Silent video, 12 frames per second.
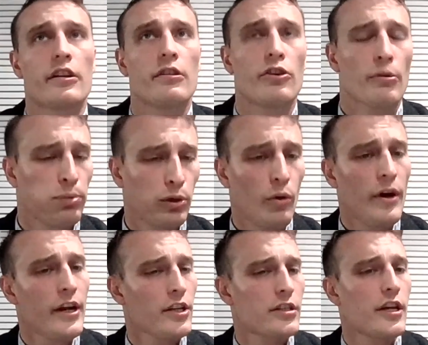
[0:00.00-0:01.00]
deployed
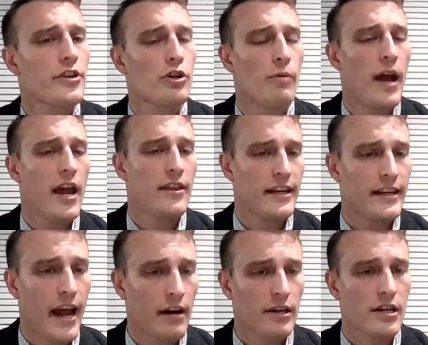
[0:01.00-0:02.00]
in such a way that
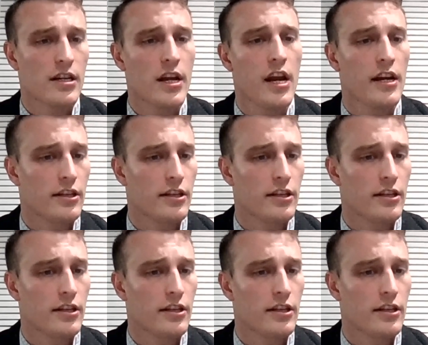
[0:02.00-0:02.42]
guaranteed